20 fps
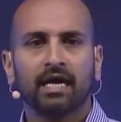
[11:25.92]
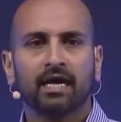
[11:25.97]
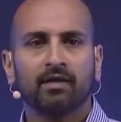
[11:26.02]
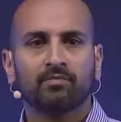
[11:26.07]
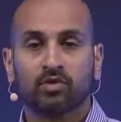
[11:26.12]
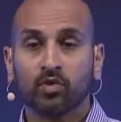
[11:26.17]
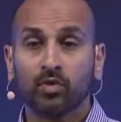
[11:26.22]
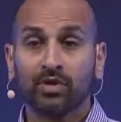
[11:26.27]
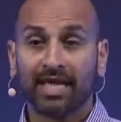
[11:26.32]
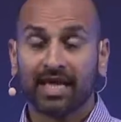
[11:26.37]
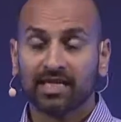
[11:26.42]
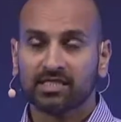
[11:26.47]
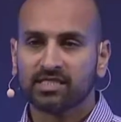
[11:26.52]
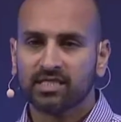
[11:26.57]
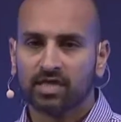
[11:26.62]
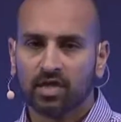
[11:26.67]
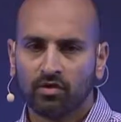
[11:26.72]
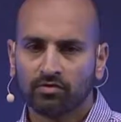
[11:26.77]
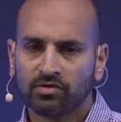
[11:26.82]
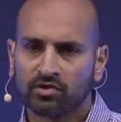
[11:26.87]
doing
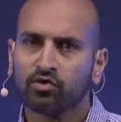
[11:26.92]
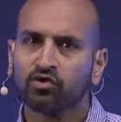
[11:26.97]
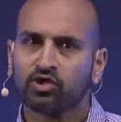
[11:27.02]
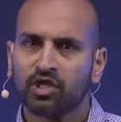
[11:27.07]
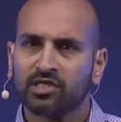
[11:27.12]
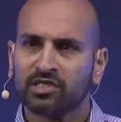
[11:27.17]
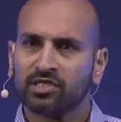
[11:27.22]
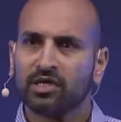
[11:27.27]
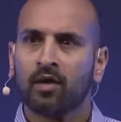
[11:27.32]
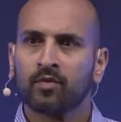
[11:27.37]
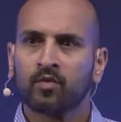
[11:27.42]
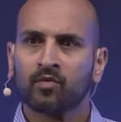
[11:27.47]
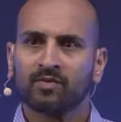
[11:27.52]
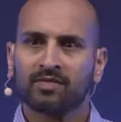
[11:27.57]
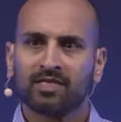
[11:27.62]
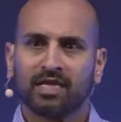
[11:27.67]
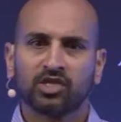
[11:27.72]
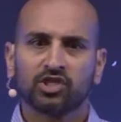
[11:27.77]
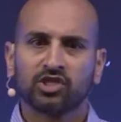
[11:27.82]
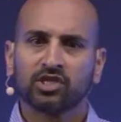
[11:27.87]
SEO, search engine
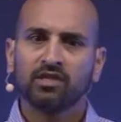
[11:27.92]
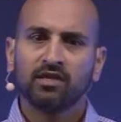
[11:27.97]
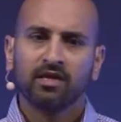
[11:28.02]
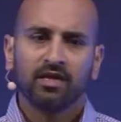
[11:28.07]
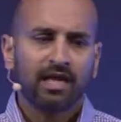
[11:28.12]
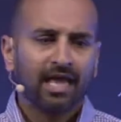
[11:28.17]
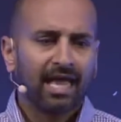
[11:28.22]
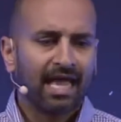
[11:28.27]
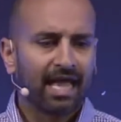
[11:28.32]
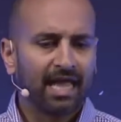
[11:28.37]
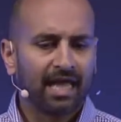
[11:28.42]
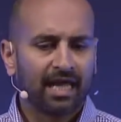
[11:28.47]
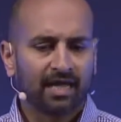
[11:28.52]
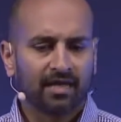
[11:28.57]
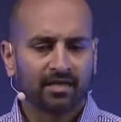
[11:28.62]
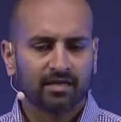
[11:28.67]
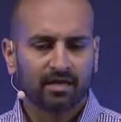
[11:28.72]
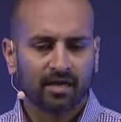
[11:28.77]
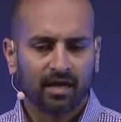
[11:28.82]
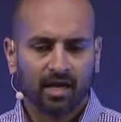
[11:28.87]
optimization.
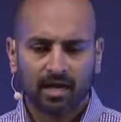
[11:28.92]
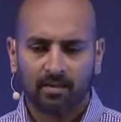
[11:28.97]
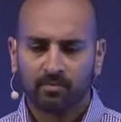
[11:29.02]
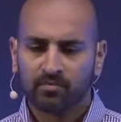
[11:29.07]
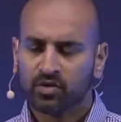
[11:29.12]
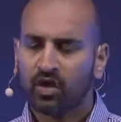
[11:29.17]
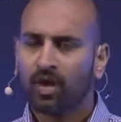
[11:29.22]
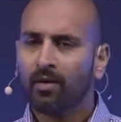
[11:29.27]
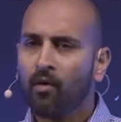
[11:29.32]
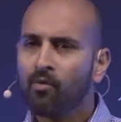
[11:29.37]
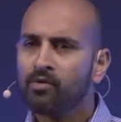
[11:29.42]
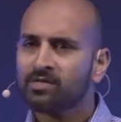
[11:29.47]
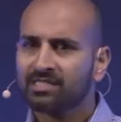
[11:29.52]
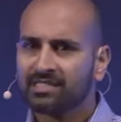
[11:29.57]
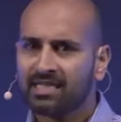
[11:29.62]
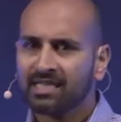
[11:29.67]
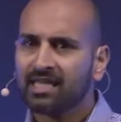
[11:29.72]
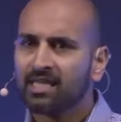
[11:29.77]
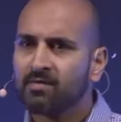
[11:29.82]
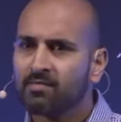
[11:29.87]
And so I'm always
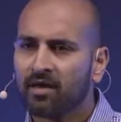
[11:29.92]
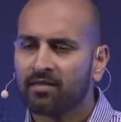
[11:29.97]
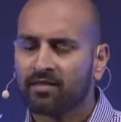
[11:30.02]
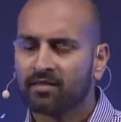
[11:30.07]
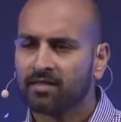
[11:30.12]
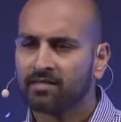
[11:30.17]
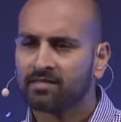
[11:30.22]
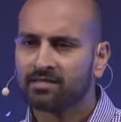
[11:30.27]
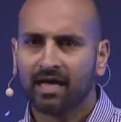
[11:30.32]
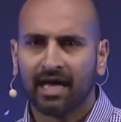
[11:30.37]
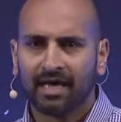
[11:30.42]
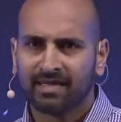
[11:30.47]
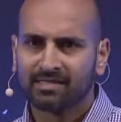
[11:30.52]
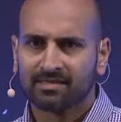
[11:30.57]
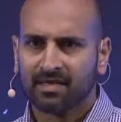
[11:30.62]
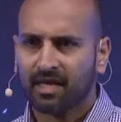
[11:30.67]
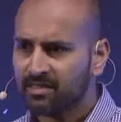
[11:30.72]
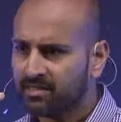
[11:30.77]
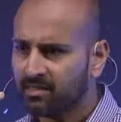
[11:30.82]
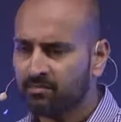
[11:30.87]
thinking about this as
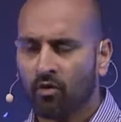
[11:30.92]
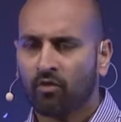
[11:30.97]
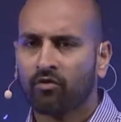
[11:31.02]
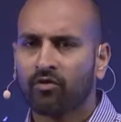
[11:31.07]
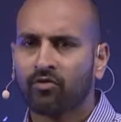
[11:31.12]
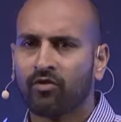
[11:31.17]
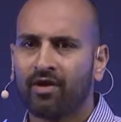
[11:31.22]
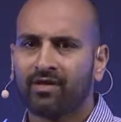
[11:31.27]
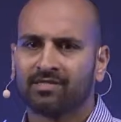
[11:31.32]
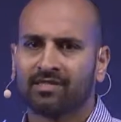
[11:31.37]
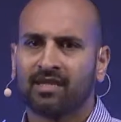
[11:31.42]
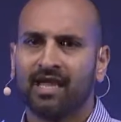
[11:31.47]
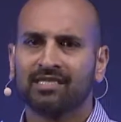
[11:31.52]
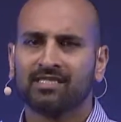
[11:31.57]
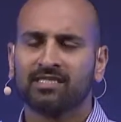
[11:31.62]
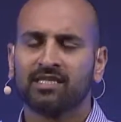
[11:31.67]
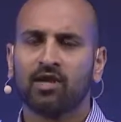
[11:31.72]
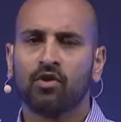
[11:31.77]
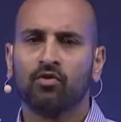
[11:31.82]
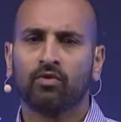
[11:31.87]
a marketer, as an
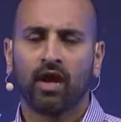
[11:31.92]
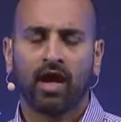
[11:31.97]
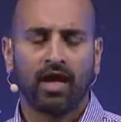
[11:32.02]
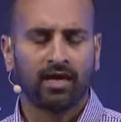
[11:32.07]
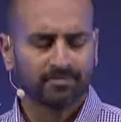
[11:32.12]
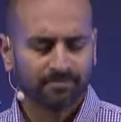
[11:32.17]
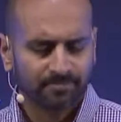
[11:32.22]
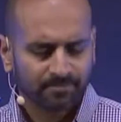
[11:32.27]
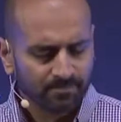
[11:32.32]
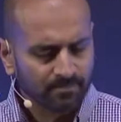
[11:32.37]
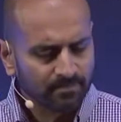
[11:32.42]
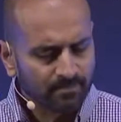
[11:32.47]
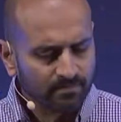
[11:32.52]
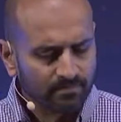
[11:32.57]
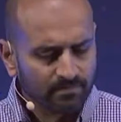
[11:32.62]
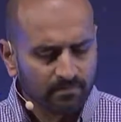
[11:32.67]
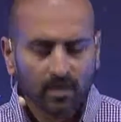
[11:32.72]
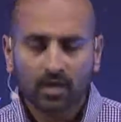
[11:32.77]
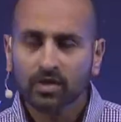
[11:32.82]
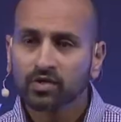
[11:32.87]
SEO guy.
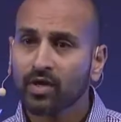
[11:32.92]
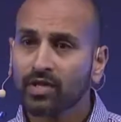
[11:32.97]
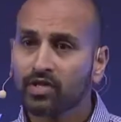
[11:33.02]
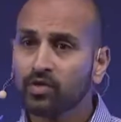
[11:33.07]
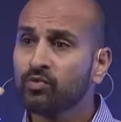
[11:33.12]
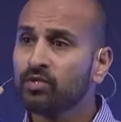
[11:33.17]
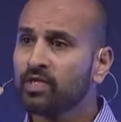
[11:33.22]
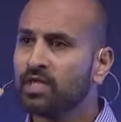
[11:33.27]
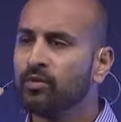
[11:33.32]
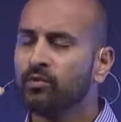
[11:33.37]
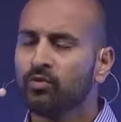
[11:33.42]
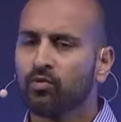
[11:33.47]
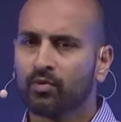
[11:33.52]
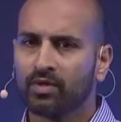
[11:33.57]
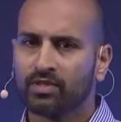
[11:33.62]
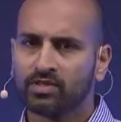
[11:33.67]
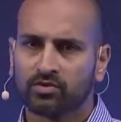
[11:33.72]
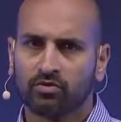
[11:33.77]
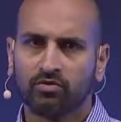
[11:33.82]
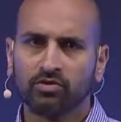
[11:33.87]
So I do keyword
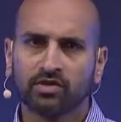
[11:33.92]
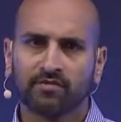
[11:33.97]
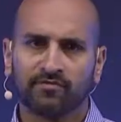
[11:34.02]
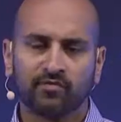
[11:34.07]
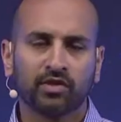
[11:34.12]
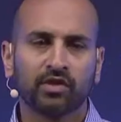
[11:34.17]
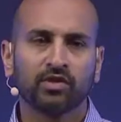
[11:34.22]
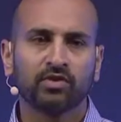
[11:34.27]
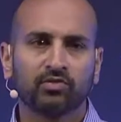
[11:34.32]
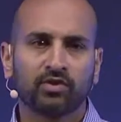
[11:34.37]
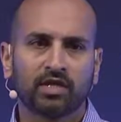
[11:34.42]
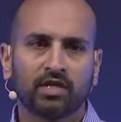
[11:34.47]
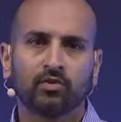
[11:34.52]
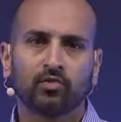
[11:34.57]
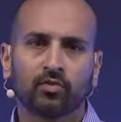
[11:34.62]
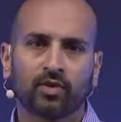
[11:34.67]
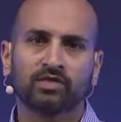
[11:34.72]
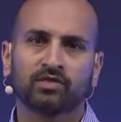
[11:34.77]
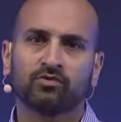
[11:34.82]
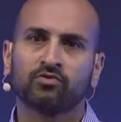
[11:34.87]
research. If you can do keyword
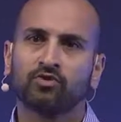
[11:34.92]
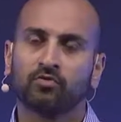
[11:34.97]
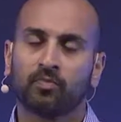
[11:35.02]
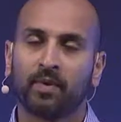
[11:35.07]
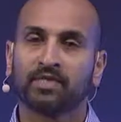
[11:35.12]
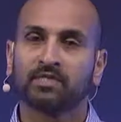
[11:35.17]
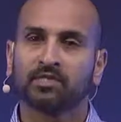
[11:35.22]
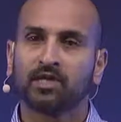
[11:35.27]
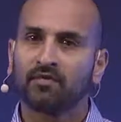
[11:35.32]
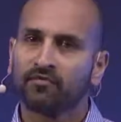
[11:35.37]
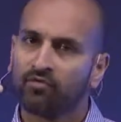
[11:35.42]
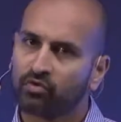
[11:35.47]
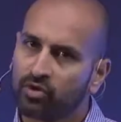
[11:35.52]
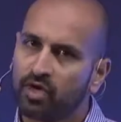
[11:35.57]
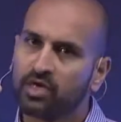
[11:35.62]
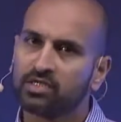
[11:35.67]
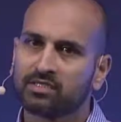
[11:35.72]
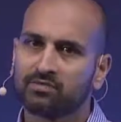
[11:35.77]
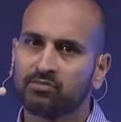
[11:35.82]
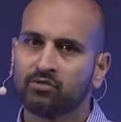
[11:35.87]
research based off your
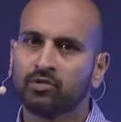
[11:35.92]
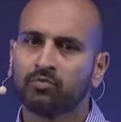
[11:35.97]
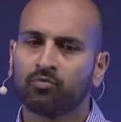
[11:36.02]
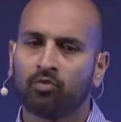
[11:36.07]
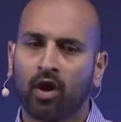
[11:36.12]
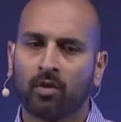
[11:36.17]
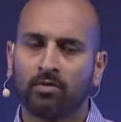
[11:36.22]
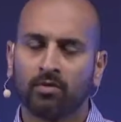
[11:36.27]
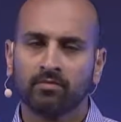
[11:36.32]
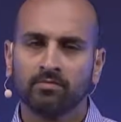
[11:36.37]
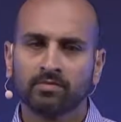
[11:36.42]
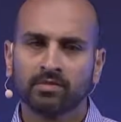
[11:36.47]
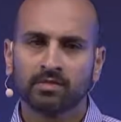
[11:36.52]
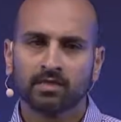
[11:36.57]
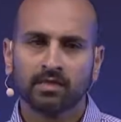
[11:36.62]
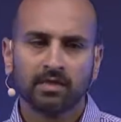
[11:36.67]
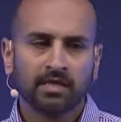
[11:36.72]
customers' problems,